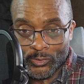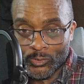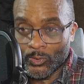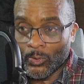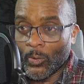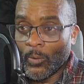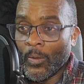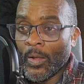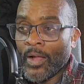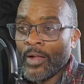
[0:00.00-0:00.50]

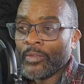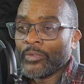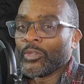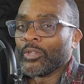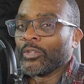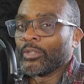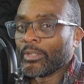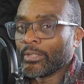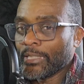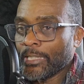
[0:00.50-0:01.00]
So the
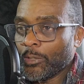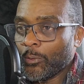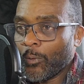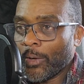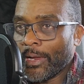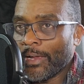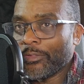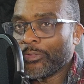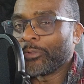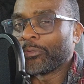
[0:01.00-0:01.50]

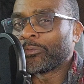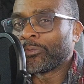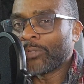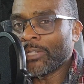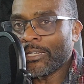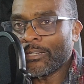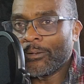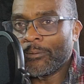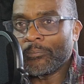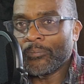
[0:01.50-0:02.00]
leeway, the
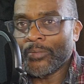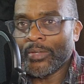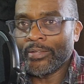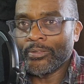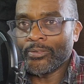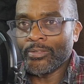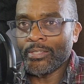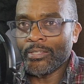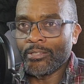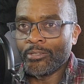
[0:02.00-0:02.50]
freedom
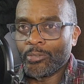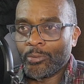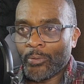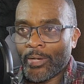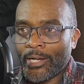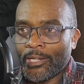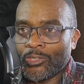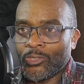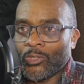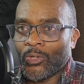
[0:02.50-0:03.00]
that the
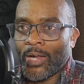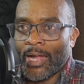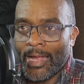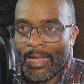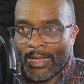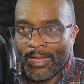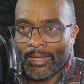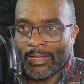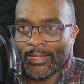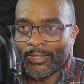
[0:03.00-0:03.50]
director
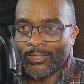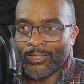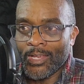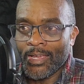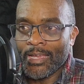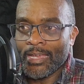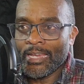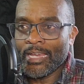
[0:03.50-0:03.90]
has